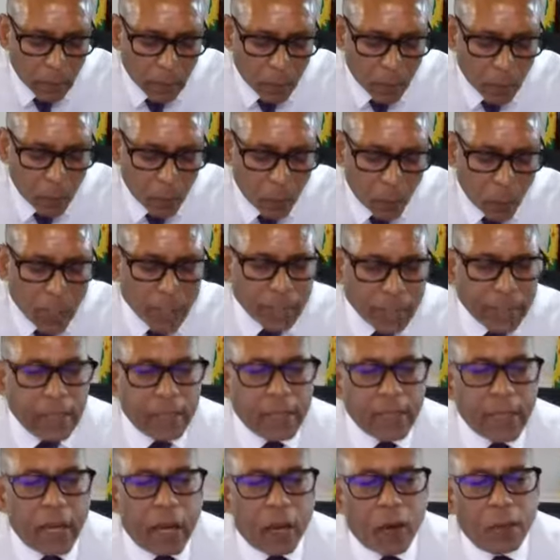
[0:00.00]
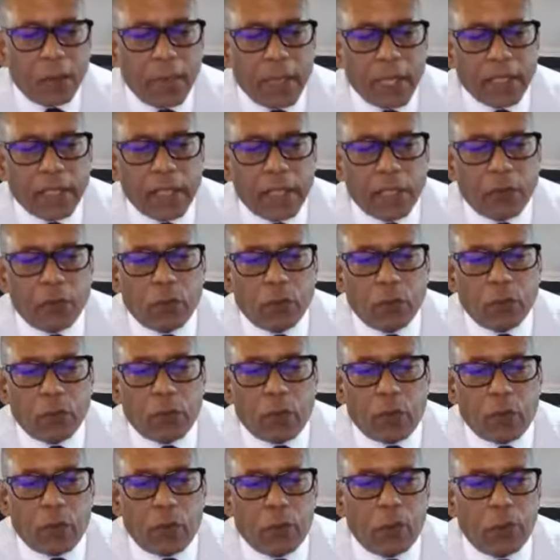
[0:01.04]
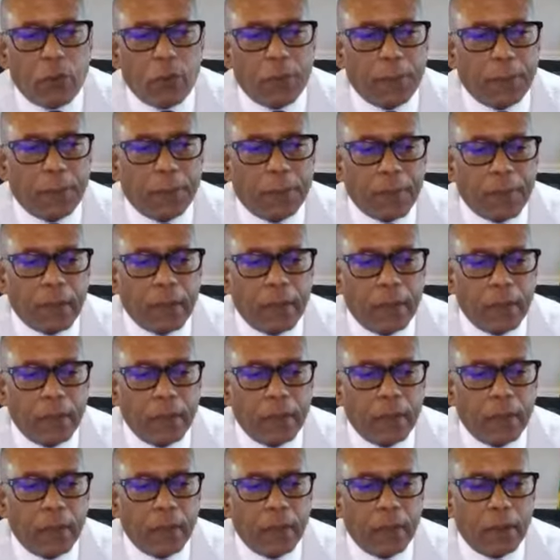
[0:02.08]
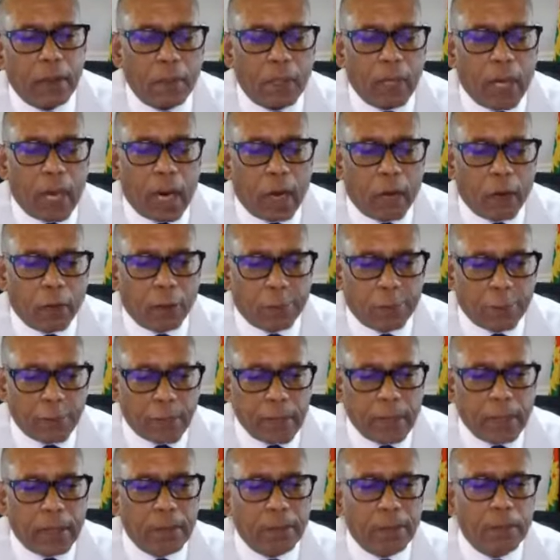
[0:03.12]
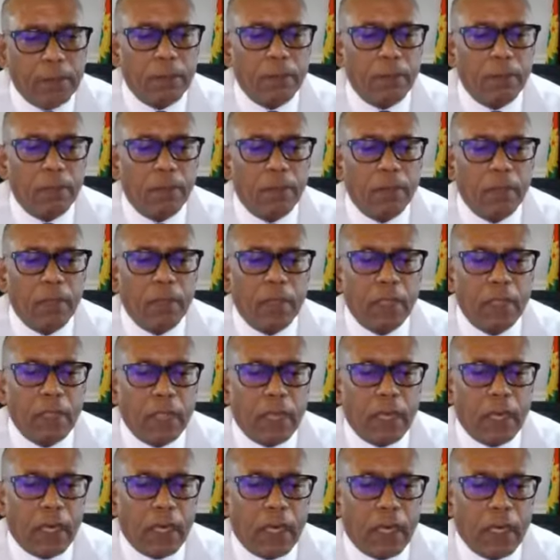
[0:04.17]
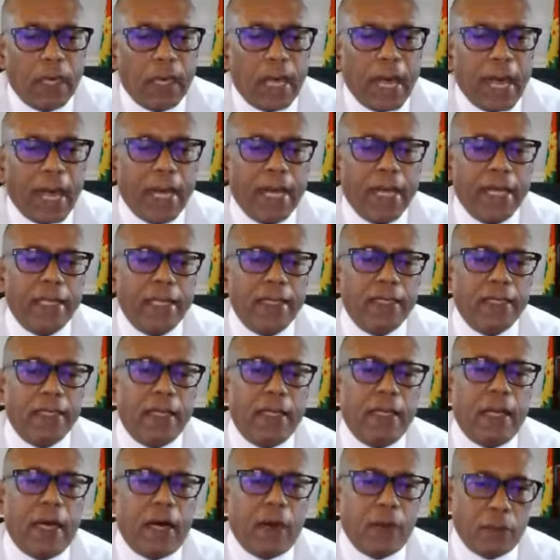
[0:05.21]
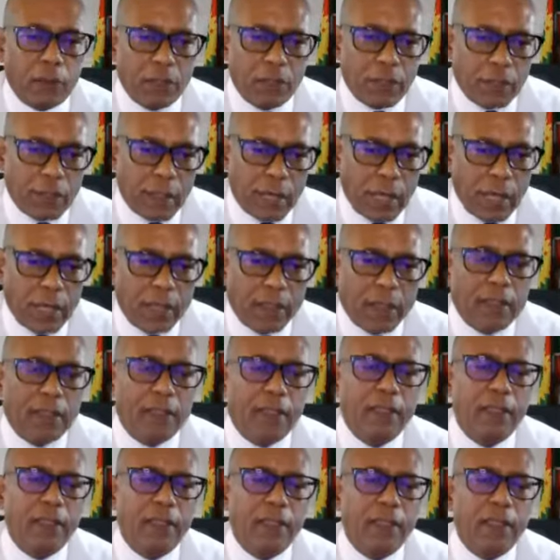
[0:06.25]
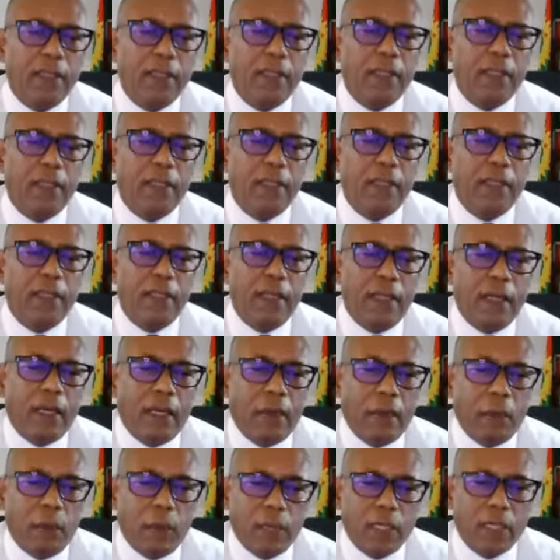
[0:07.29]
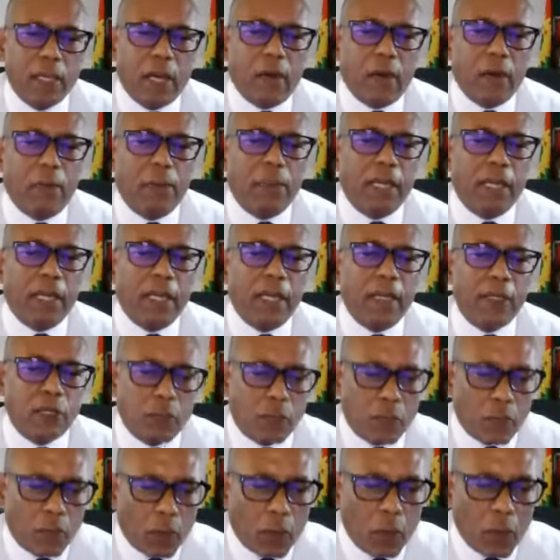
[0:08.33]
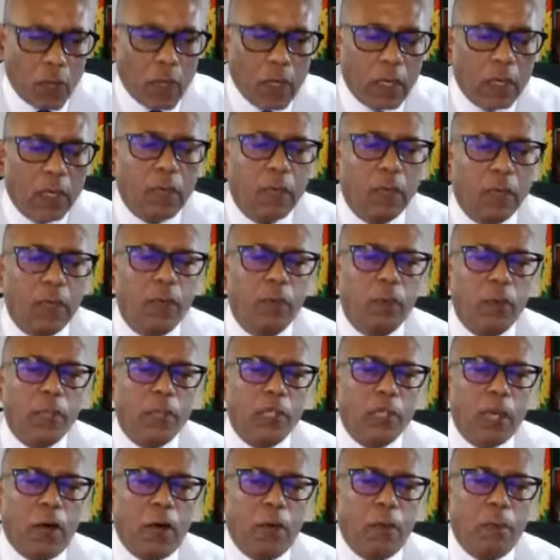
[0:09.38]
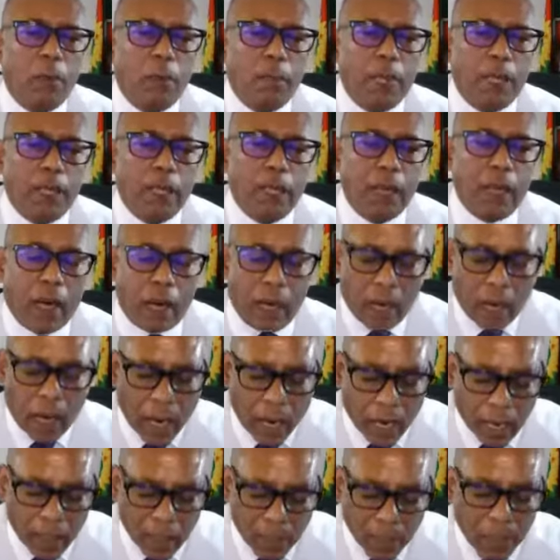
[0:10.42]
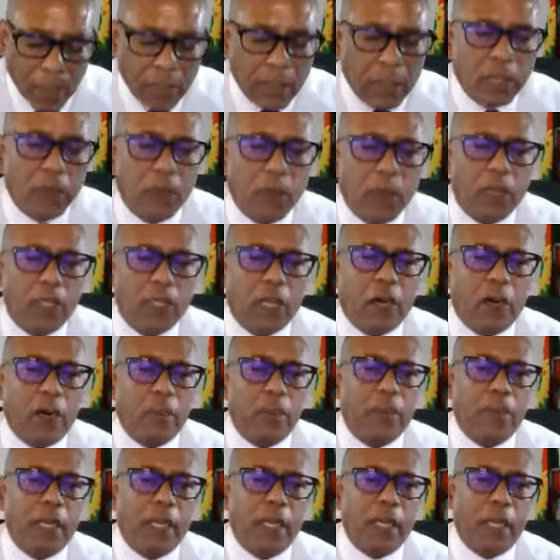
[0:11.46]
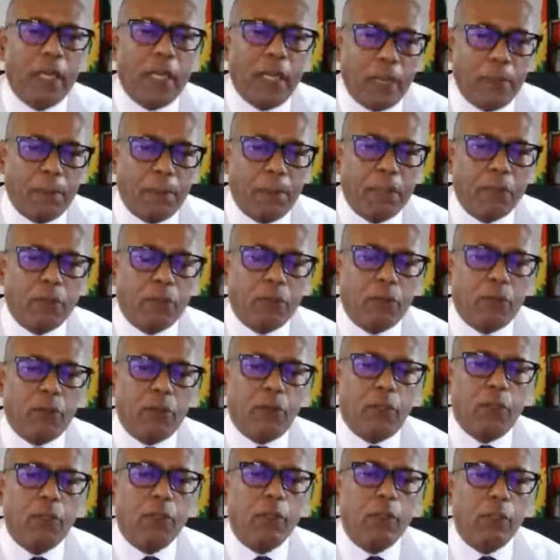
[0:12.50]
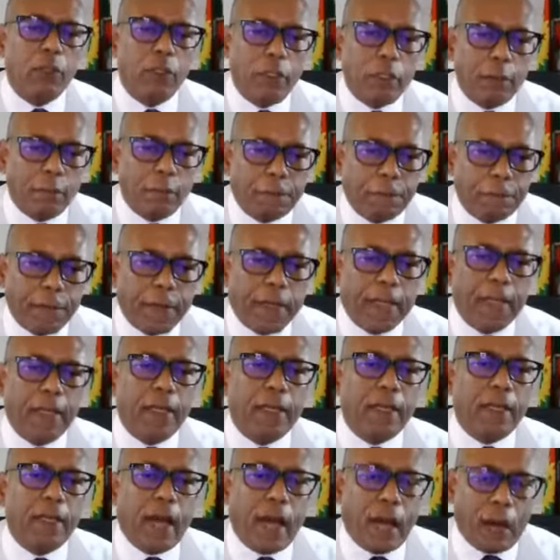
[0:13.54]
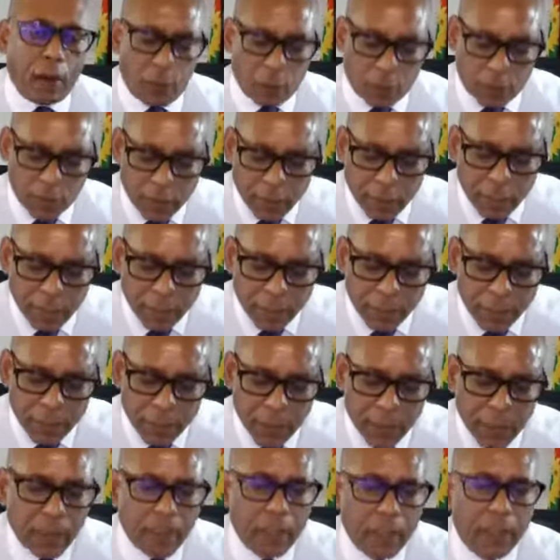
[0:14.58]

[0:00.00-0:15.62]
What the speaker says: What is our message to the Oromo people? Our freedom lies in our strengths. Without being strong, without being armed, without being able to defend ourselves,